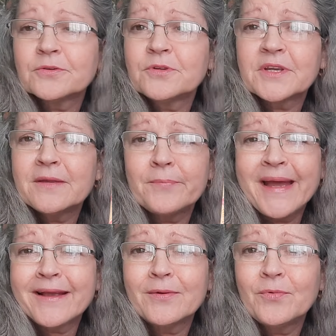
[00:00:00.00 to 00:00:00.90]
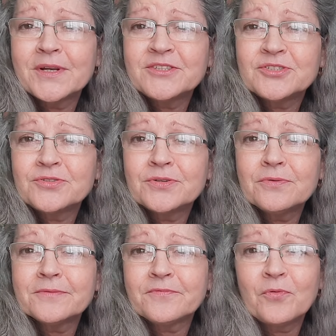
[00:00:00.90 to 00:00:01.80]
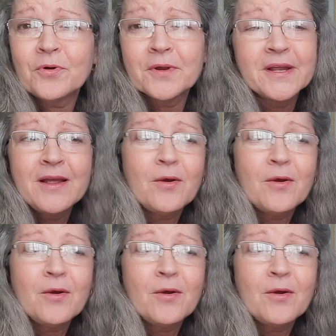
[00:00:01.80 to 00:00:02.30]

looking back and what did you do it for?